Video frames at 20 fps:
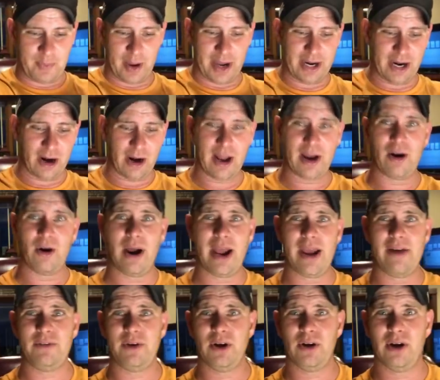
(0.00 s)
Paydirt, I don't
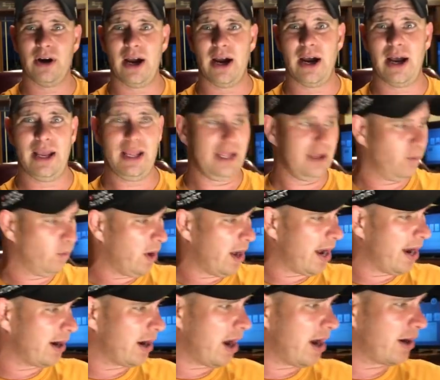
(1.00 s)
have your. Well,
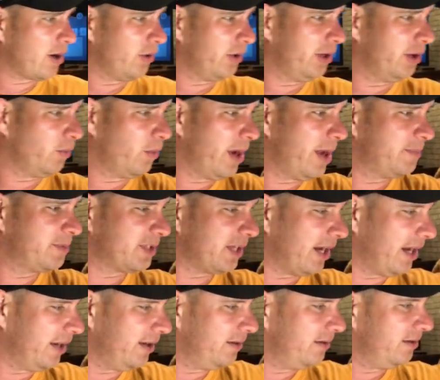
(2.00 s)
I'll go to your
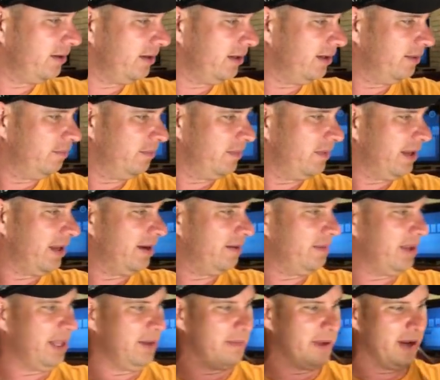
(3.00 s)
website and
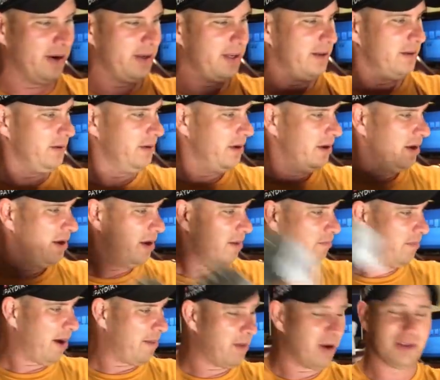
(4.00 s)
email you.
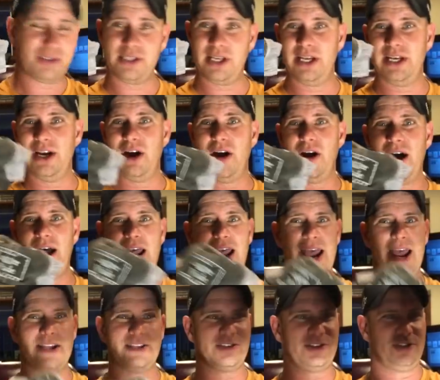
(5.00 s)
But I'm gonna send y'all
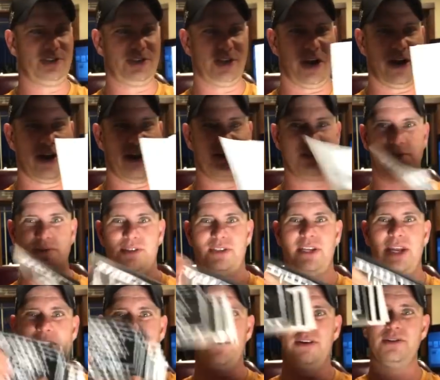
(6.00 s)
hats and shirts and
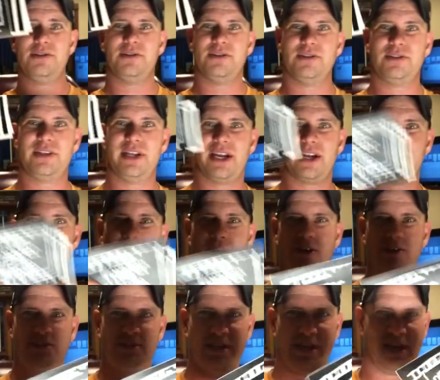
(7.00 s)
stickers and stick them
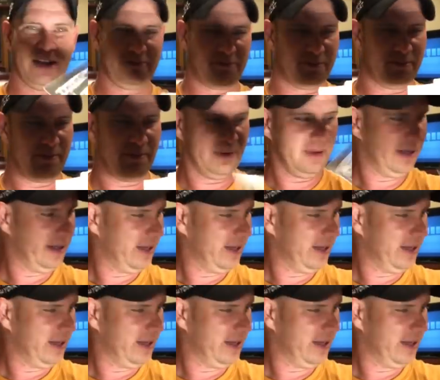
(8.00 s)
on stuff.